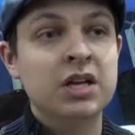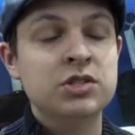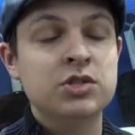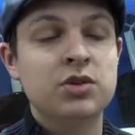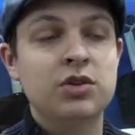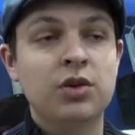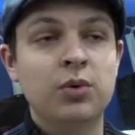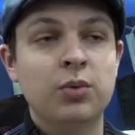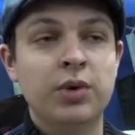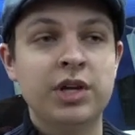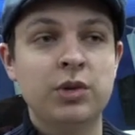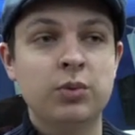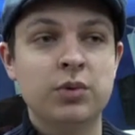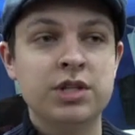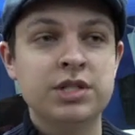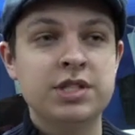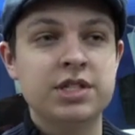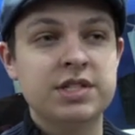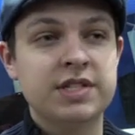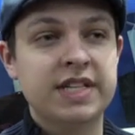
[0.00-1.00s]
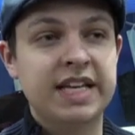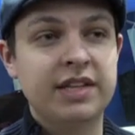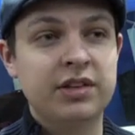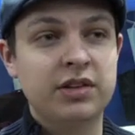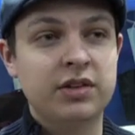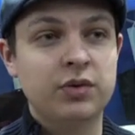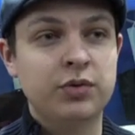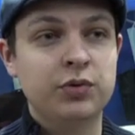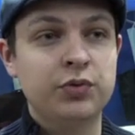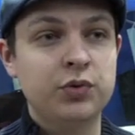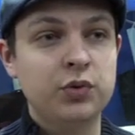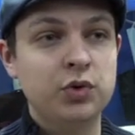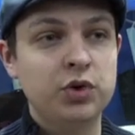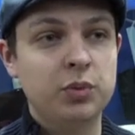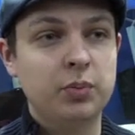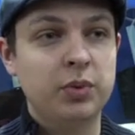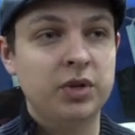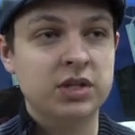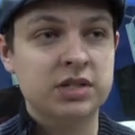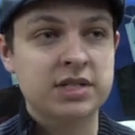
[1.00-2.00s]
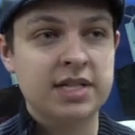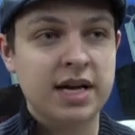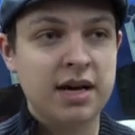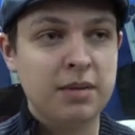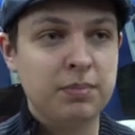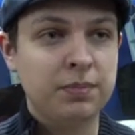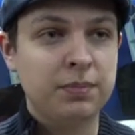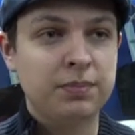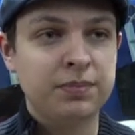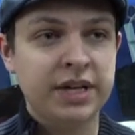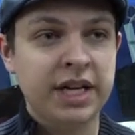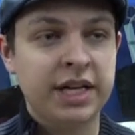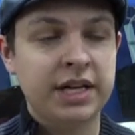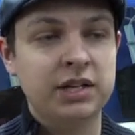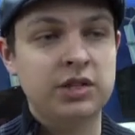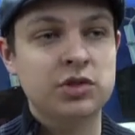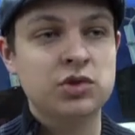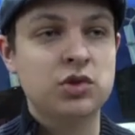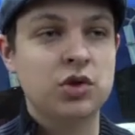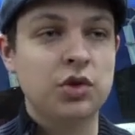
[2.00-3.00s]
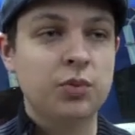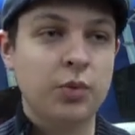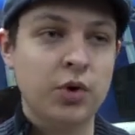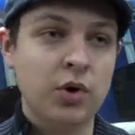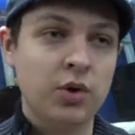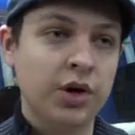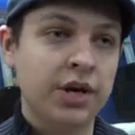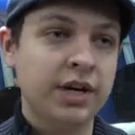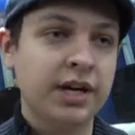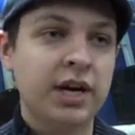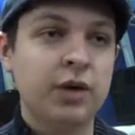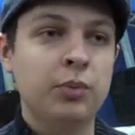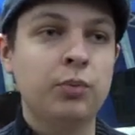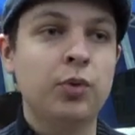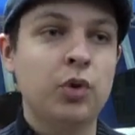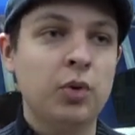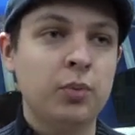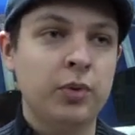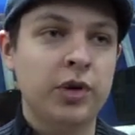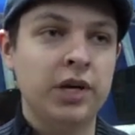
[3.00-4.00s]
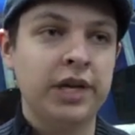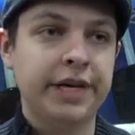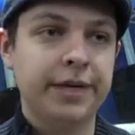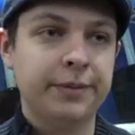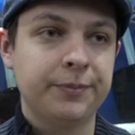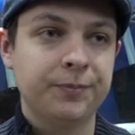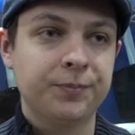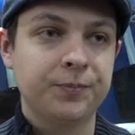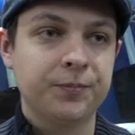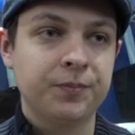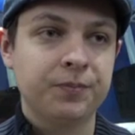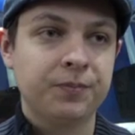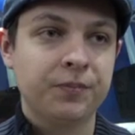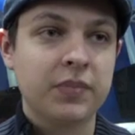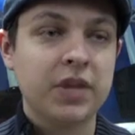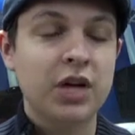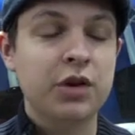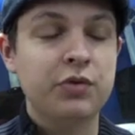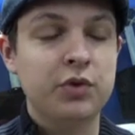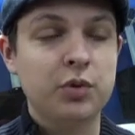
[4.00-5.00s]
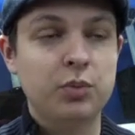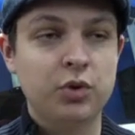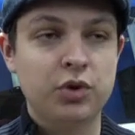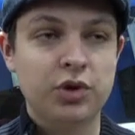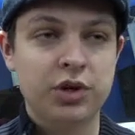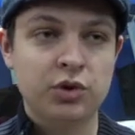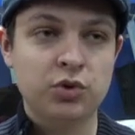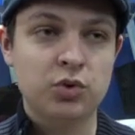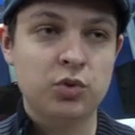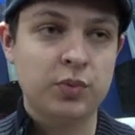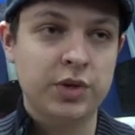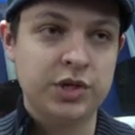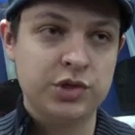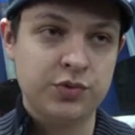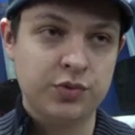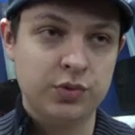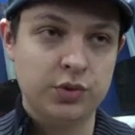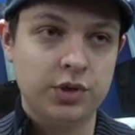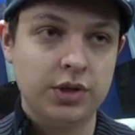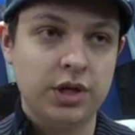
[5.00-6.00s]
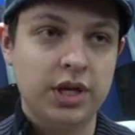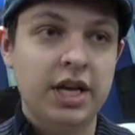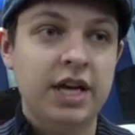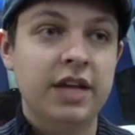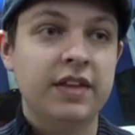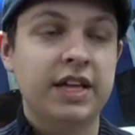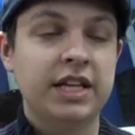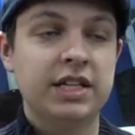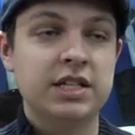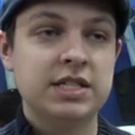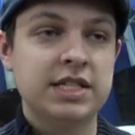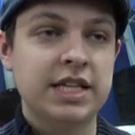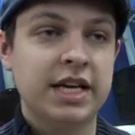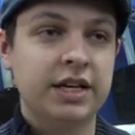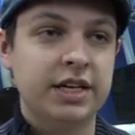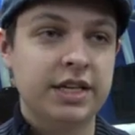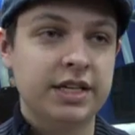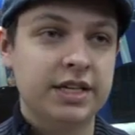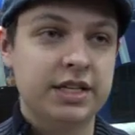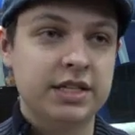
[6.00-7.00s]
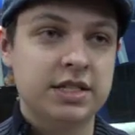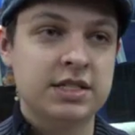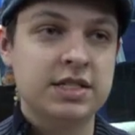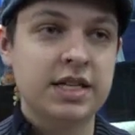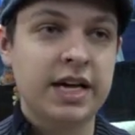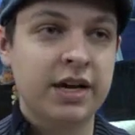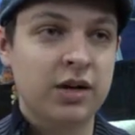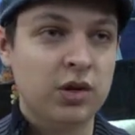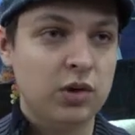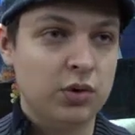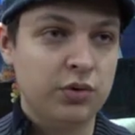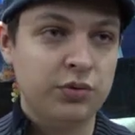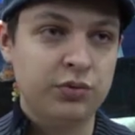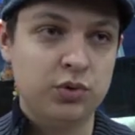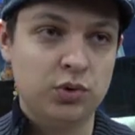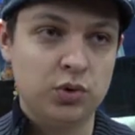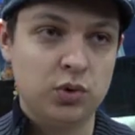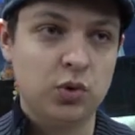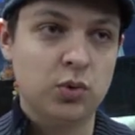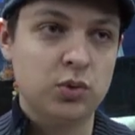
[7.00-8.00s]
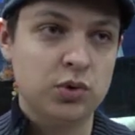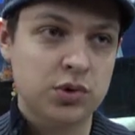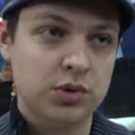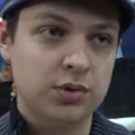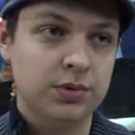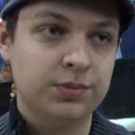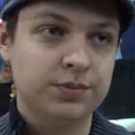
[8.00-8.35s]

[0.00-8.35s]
So the way it works is that food builds up and it is not broken down properly if you put in too much food. That is like a cycle of food also.